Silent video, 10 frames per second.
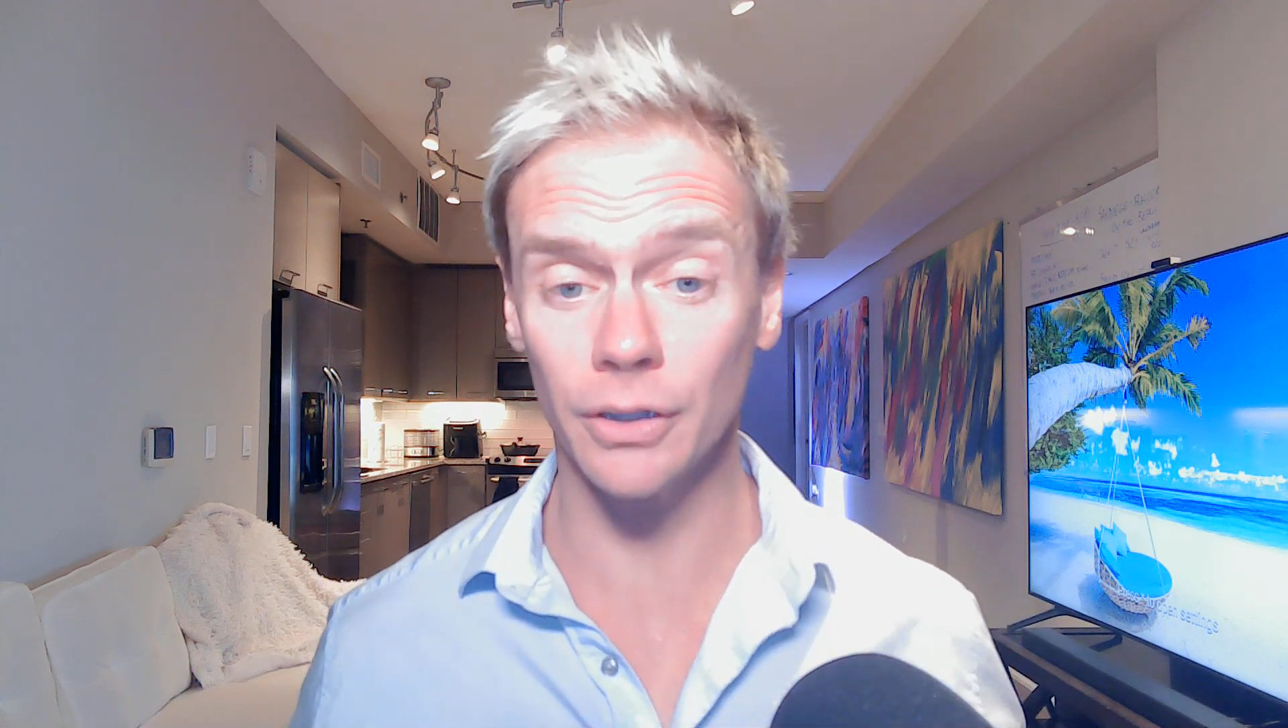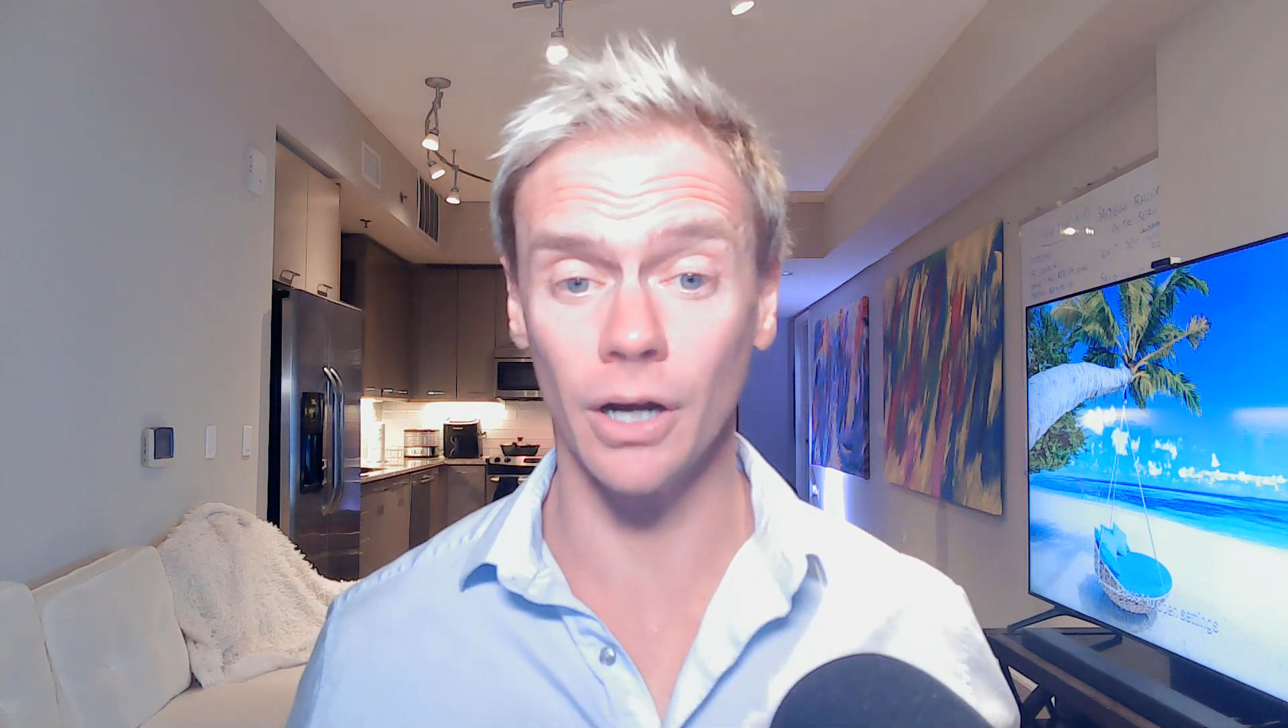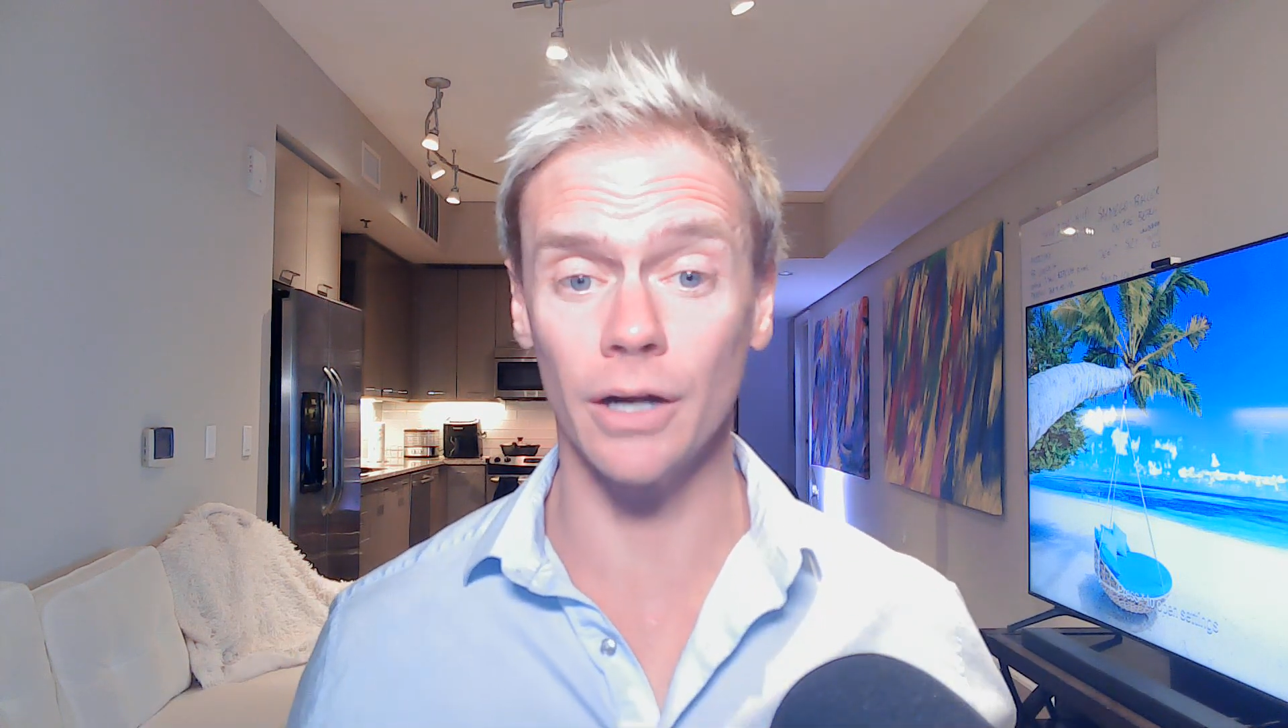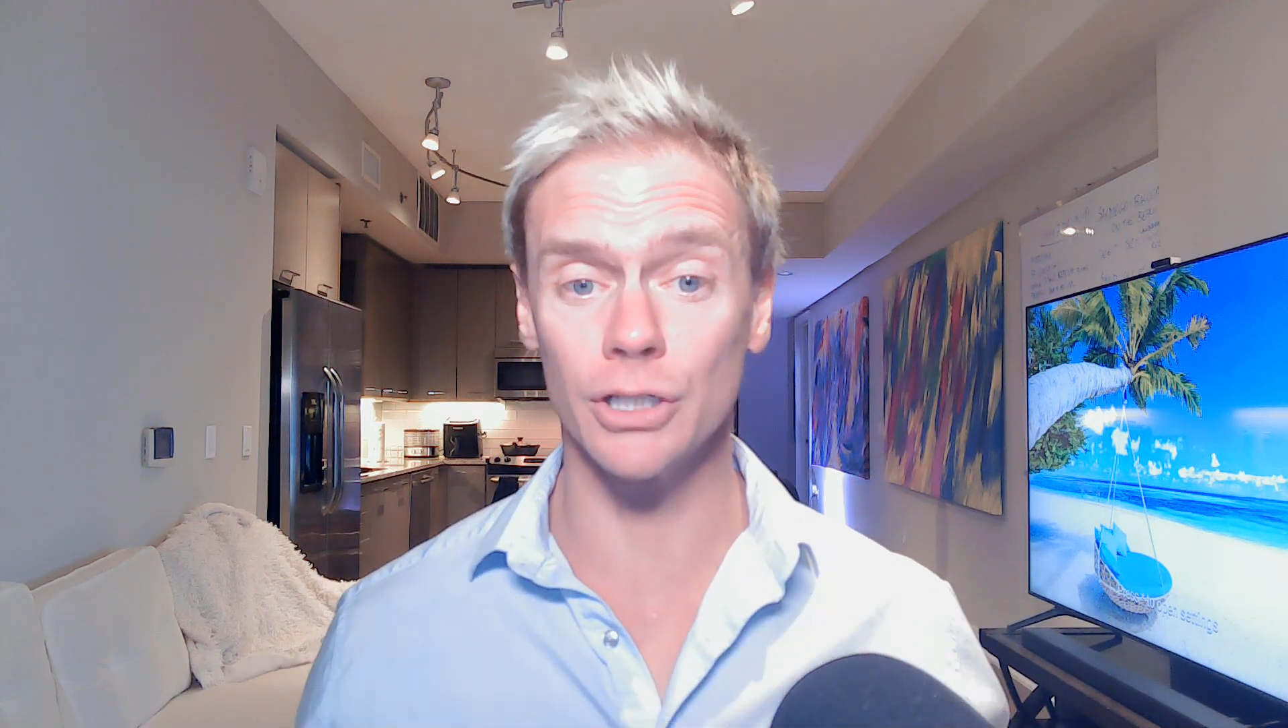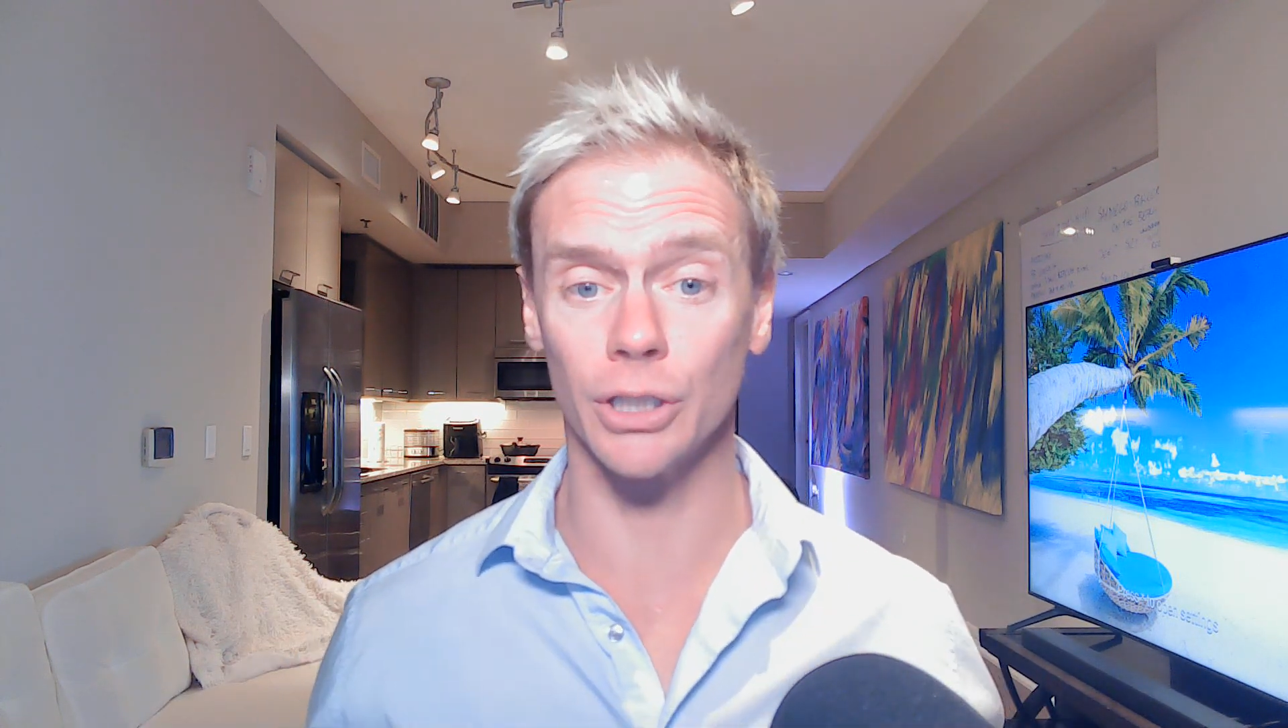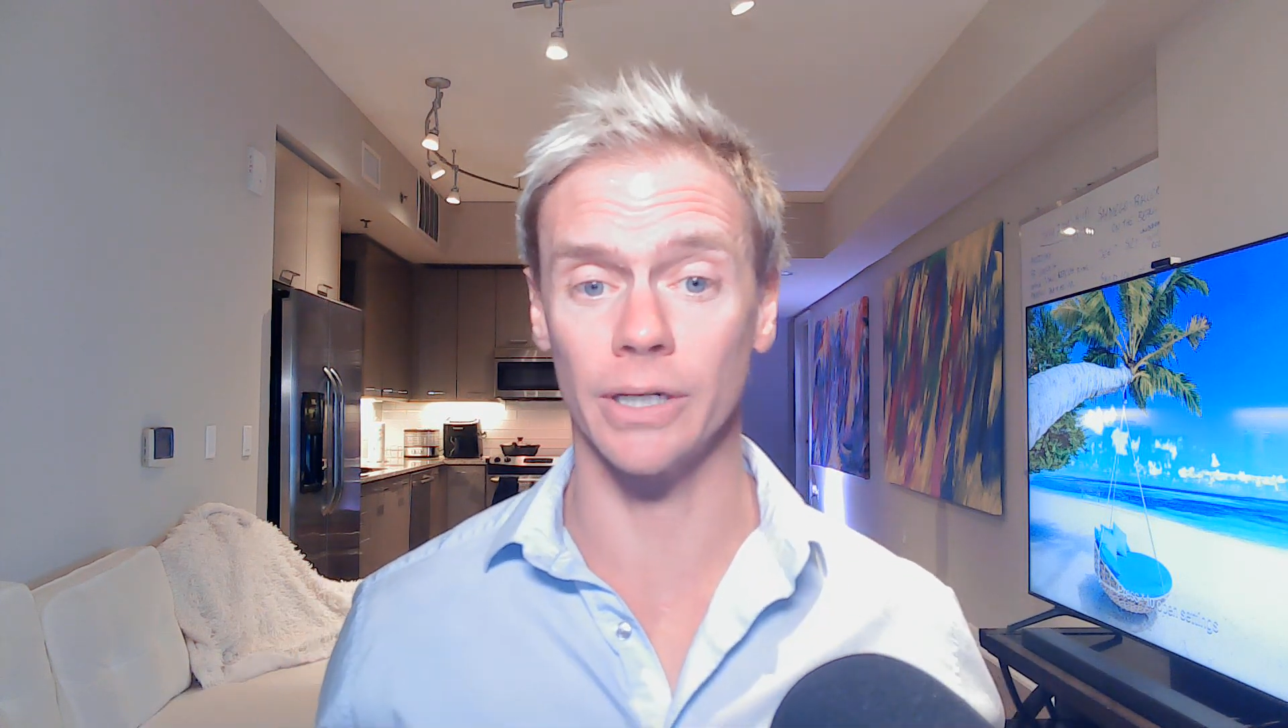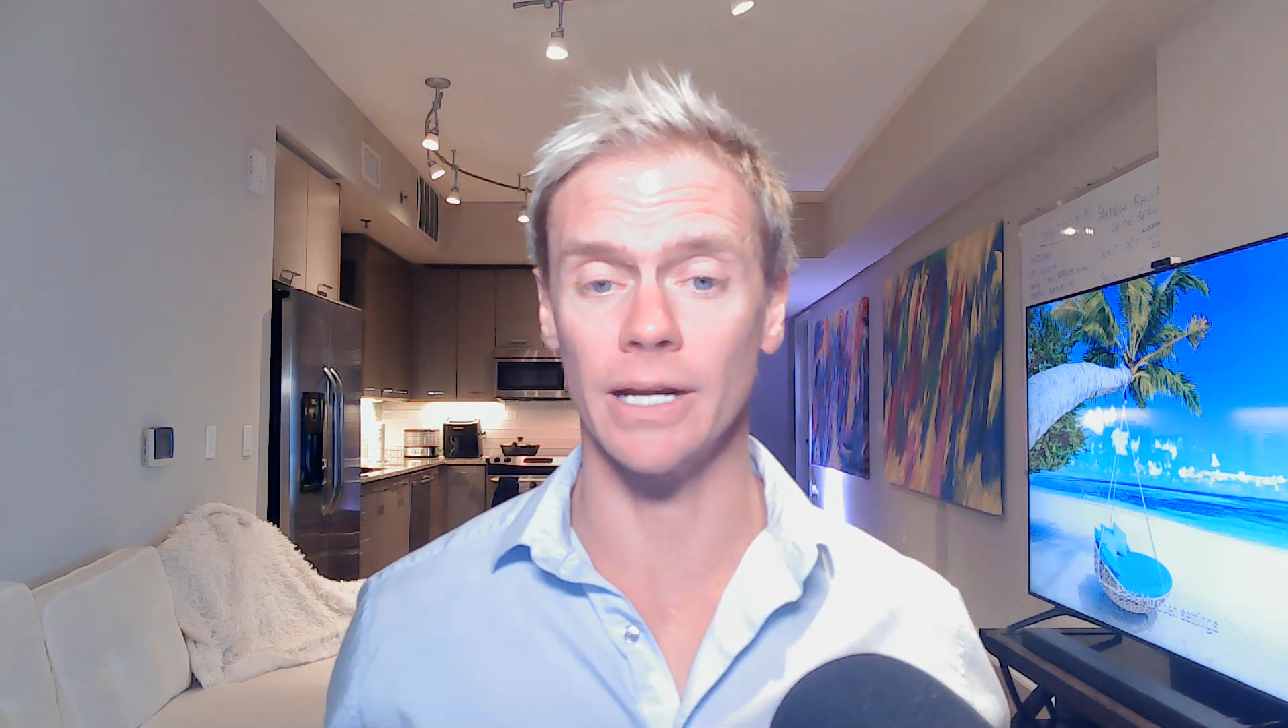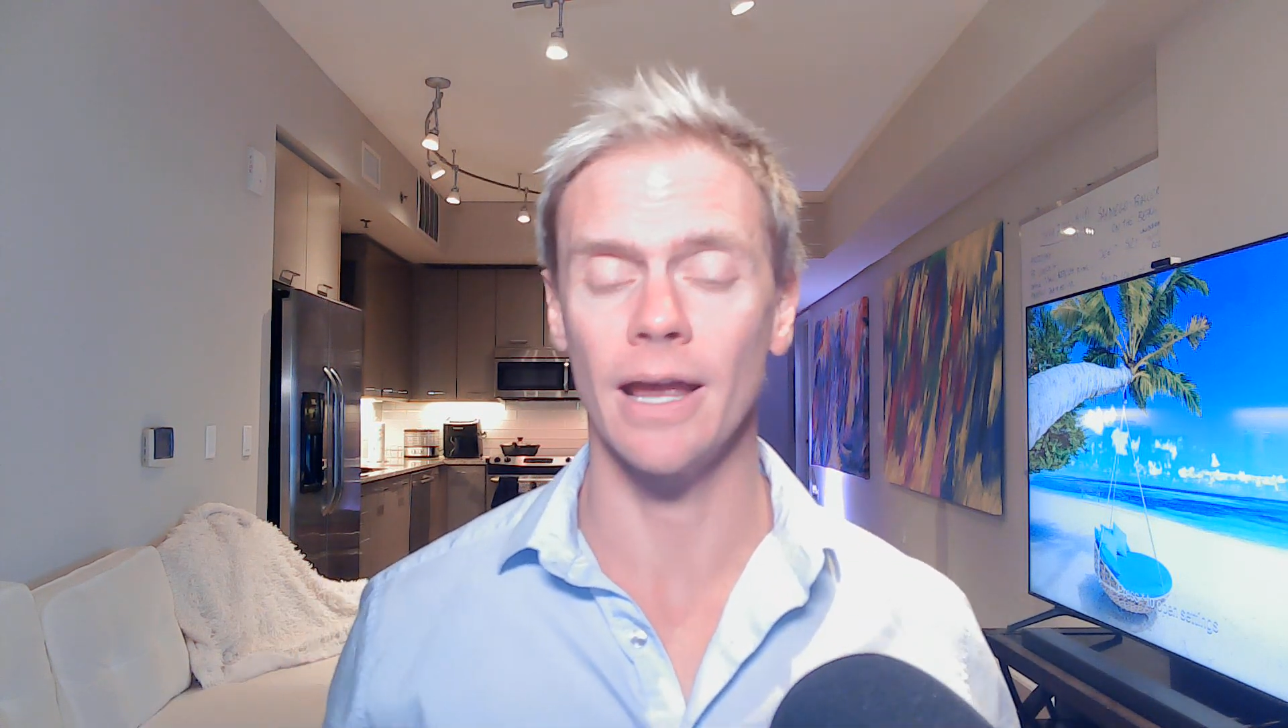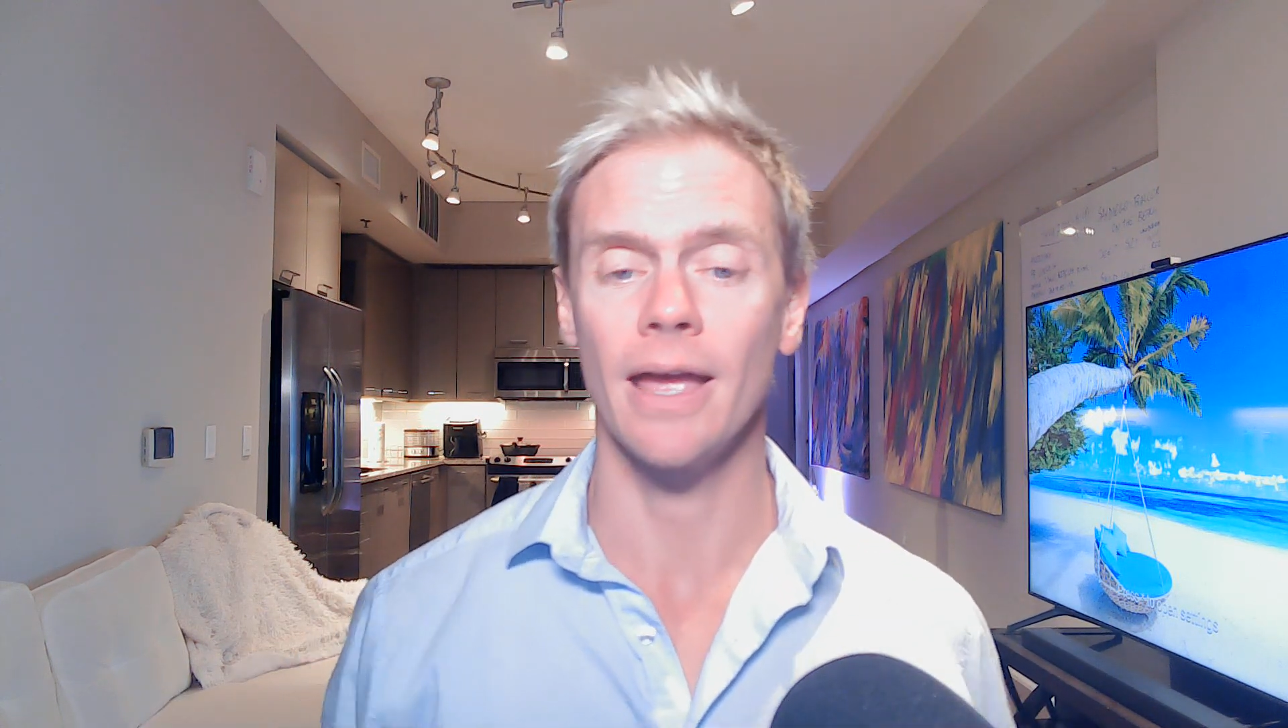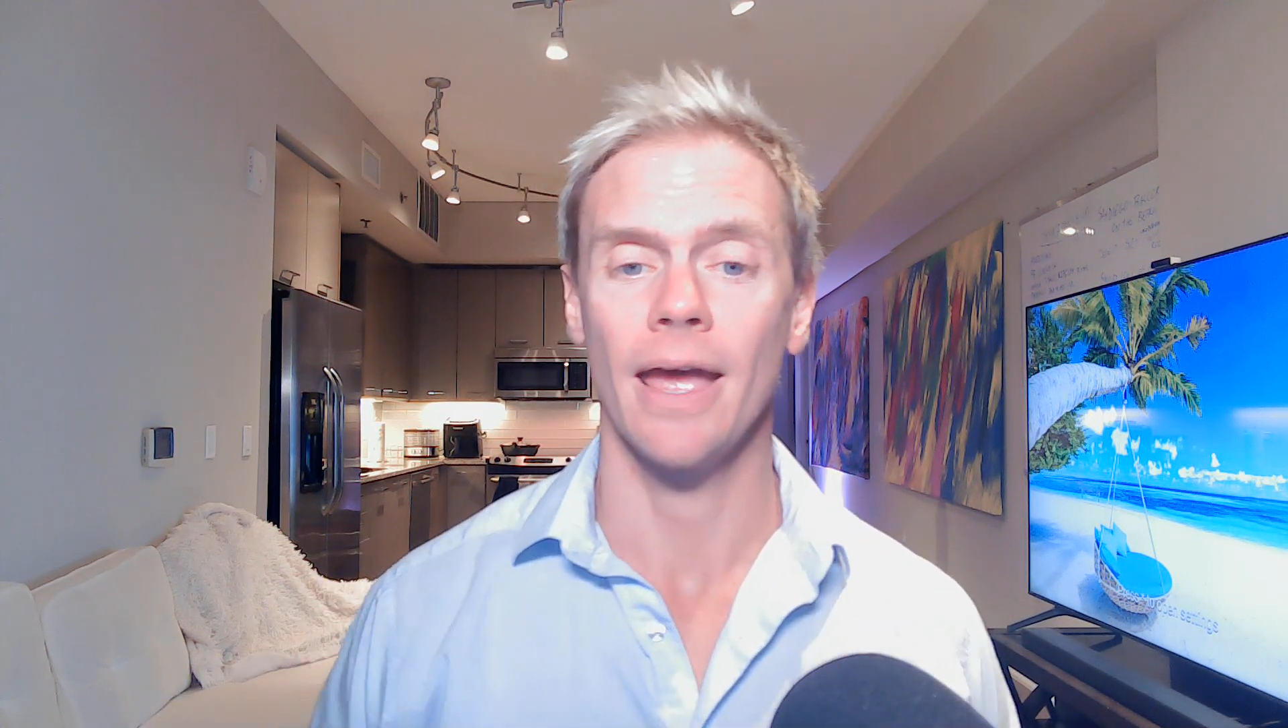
country,